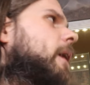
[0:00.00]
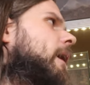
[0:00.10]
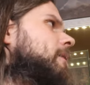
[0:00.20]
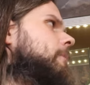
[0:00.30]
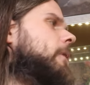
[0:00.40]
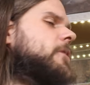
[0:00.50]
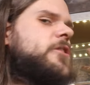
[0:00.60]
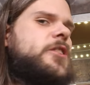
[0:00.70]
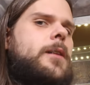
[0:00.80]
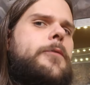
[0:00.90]
behind me on
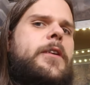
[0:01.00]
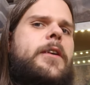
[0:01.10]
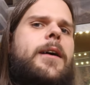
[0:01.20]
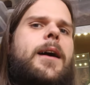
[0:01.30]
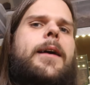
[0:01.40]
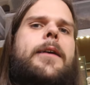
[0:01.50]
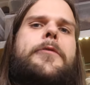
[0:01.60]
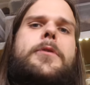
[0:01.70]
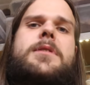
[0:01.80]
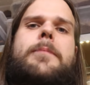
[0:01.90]
this shelf here are a
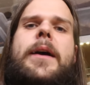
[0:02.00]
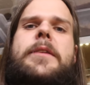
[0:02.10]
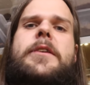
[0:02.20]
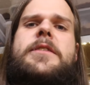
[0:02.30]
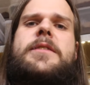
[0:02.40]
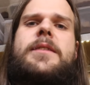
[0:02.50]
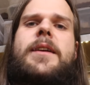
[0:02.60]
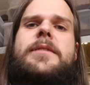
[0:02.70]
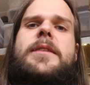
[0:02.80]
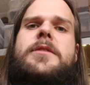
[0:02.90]
few spiders
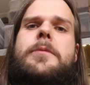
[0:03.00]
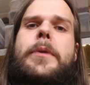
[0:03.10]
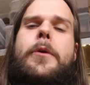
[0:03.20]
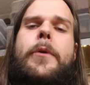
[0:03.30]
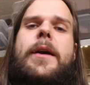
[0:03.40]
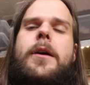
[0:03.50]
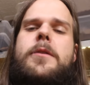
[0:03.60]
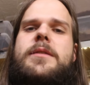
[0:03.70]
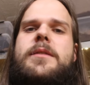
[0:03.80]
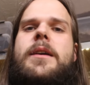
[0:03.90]
that needs to be
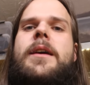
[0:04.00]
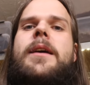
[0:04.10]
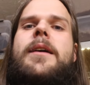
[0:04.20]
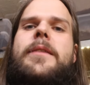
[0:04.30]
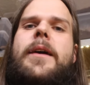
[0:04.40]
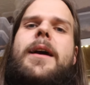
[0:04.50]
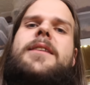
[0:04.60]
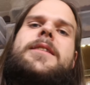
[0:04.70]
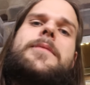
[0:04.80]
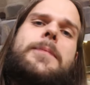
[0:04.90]
rehoused. There
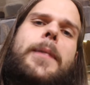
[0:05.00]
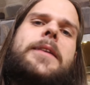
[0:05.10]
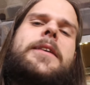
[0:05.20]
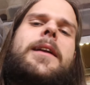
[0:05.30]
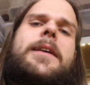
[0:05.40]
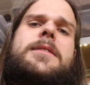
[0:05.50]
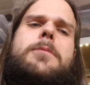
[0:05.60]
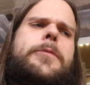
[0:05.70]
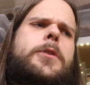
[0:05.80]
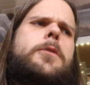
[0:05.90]
are some
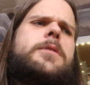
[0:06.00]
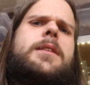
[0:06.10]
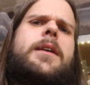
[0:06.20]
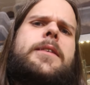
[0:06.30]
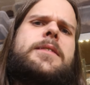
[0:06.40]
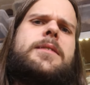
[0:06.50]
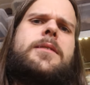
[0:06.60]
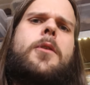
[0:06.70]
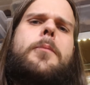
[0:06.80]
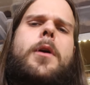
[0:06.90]
spiderlings, with those there is
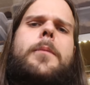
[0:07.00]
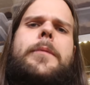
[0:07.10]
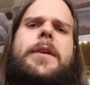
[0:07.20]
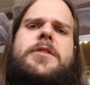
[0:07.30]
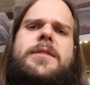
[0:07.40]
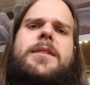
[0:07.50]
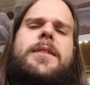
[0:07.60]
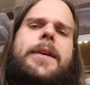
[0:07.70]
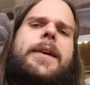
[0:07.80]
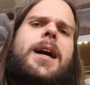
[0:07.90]
no problem, they just
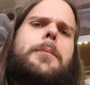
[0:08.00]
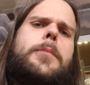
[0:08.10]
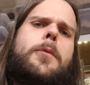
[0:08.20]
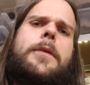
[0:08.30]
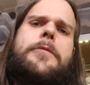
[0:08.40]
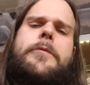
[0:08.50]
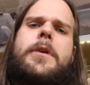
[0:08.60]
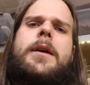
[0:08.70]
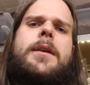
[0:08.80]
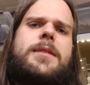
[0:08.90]
need a cup with
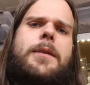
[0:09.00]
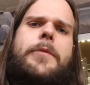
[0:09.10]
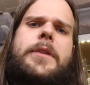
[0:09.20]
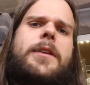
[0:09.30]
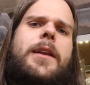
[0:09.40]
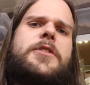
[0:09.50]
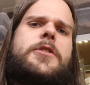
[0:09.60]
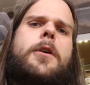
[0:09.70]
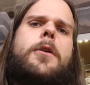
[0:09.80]
some ventilation